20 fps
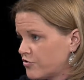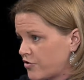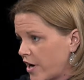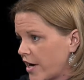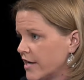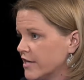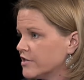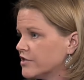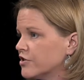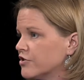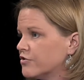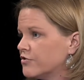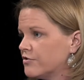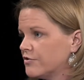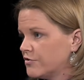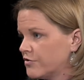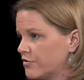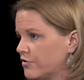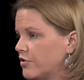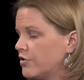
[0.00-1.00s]
trying to
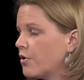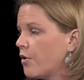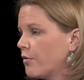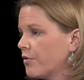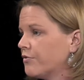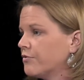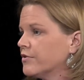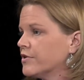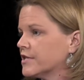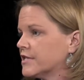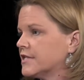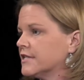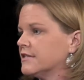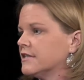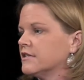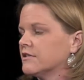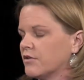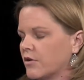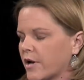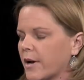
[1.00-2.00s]
very difficult
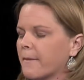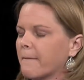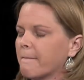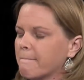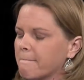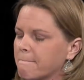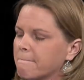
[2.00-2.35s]
disease. Okay. Mm